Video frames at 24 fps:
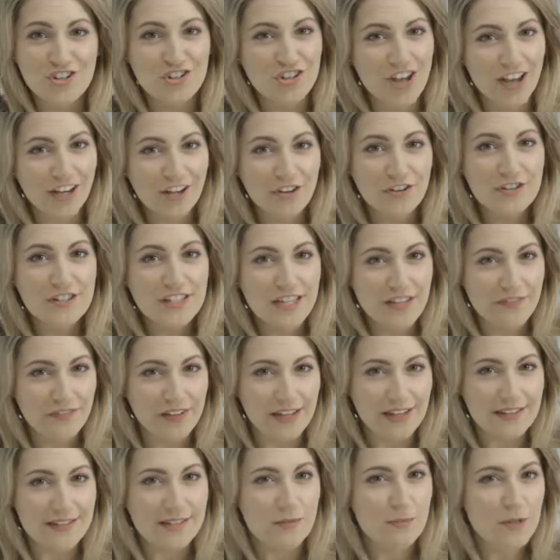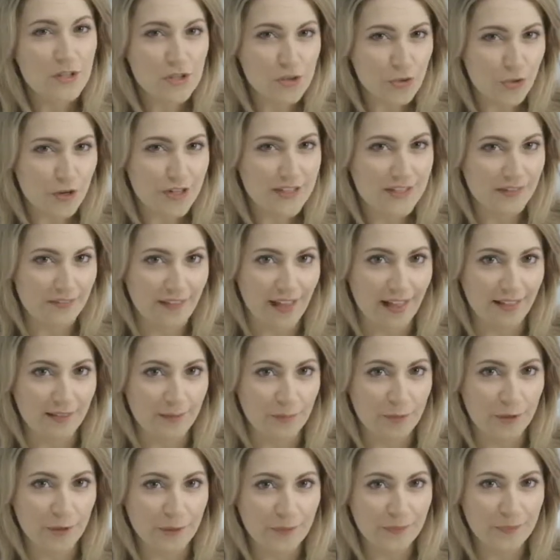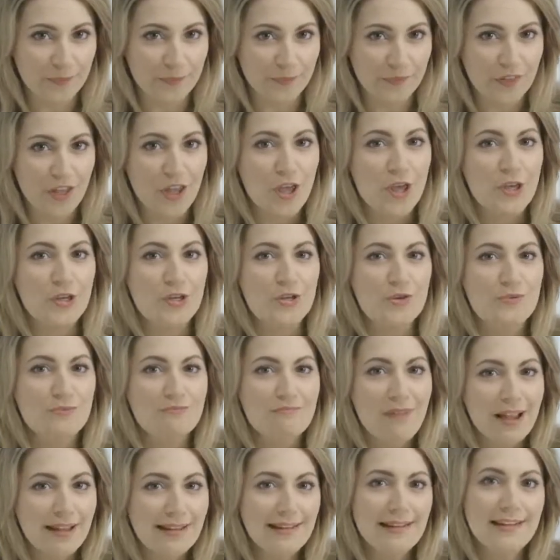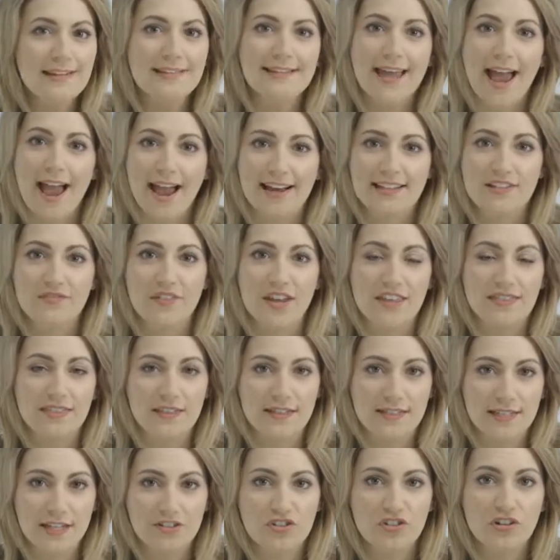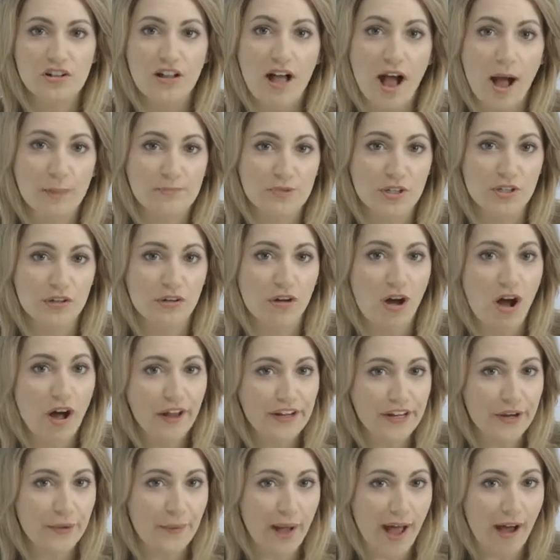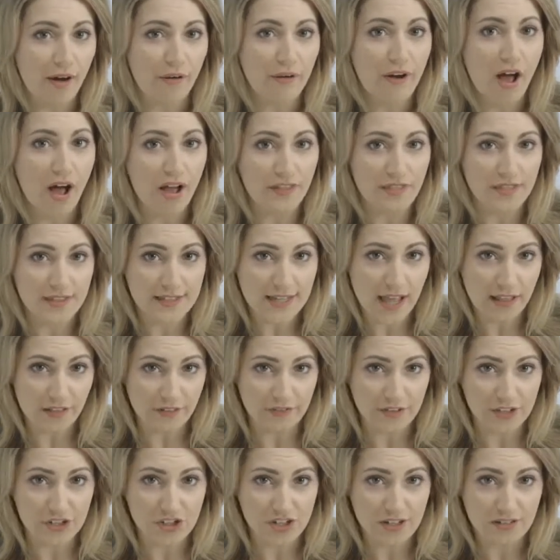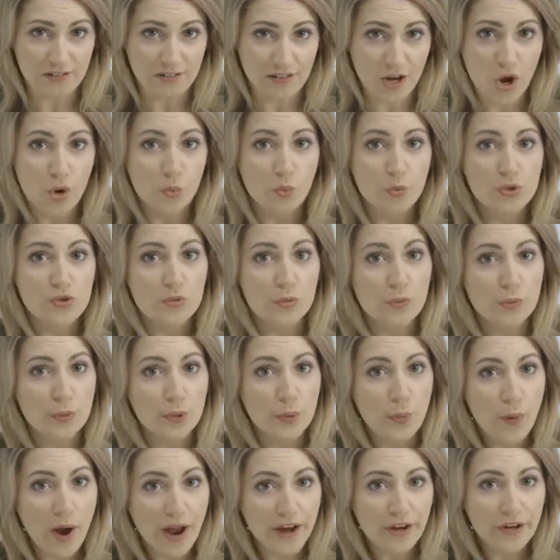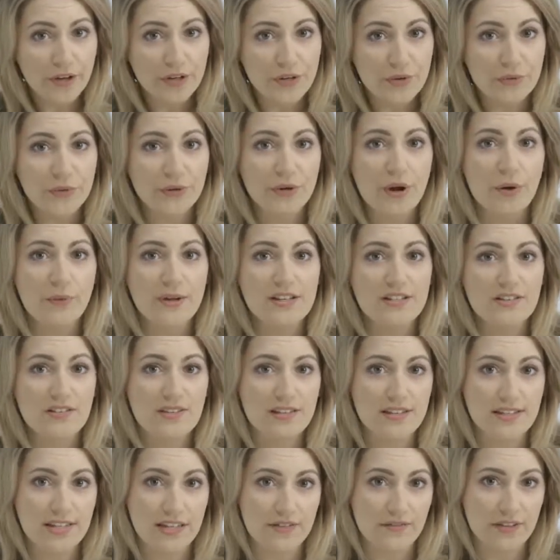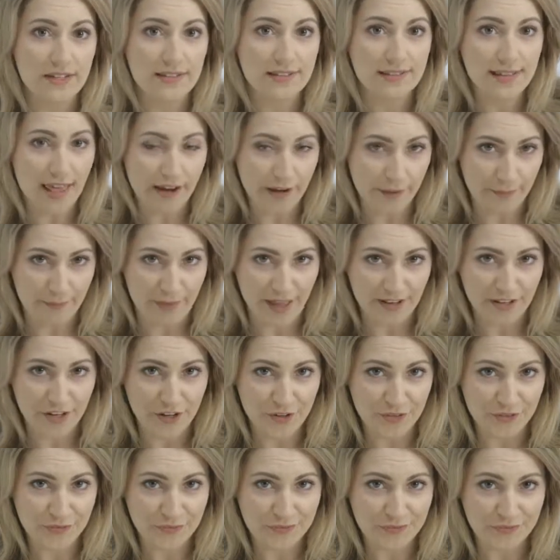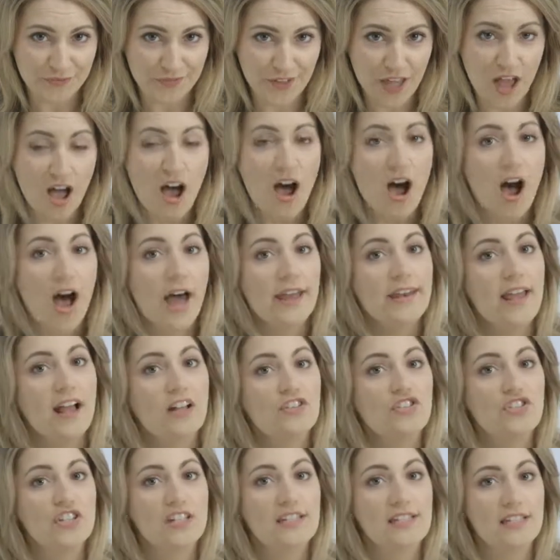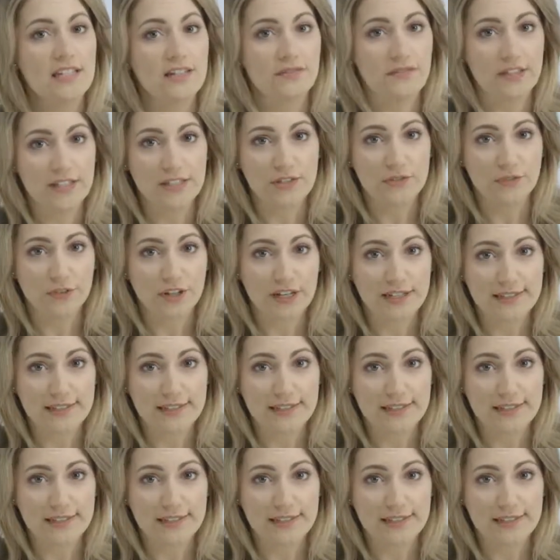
Check your T V to be sure it's available. You might need to activate the digital optical audio out on the television, which will require you to go into the T V setup menu. On L G T Vs, for